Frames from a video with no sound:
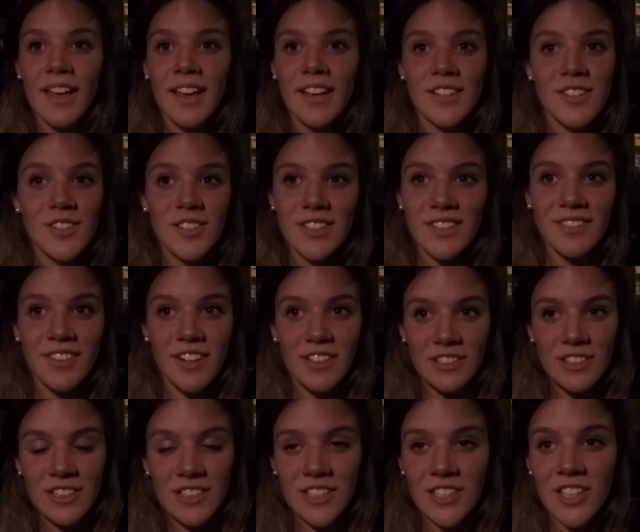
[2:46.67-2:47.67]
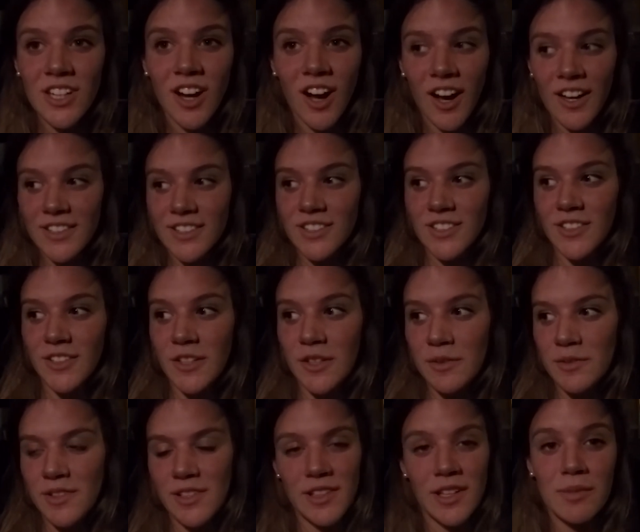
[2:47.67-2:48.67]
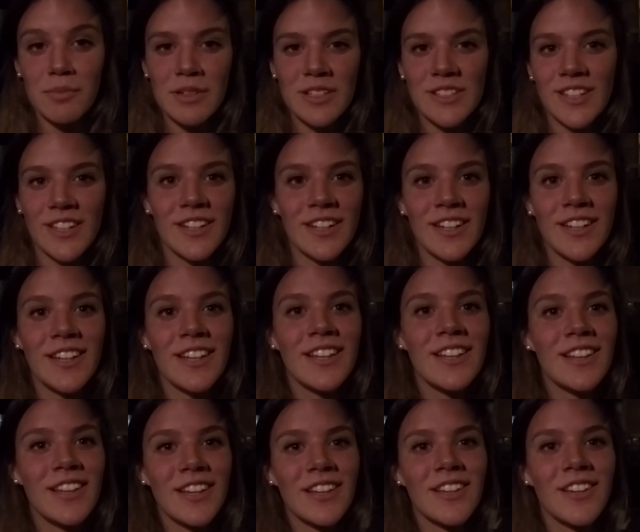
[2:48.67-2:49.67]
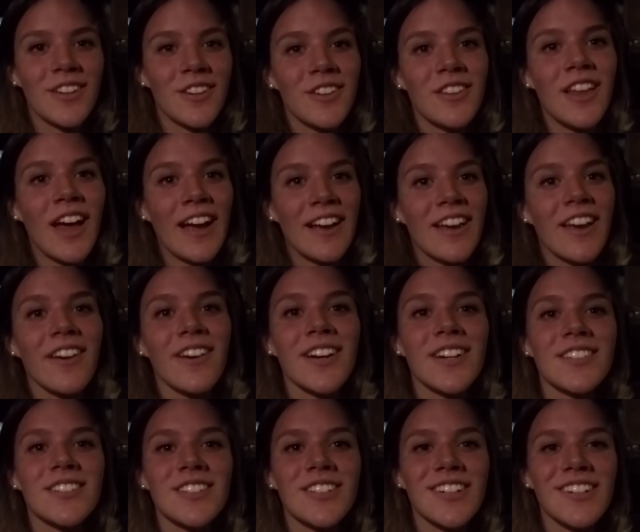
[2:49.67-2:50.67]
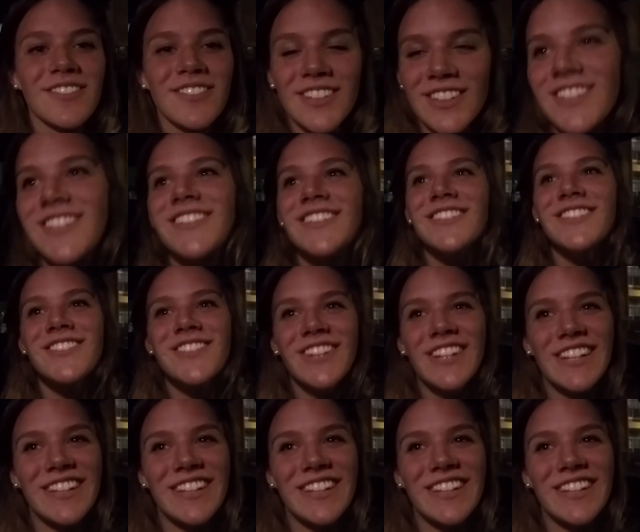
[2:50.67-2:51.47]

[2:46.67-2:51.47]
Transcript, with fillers: It's really fun getting in the costumes and like pretending like you're that character for the children,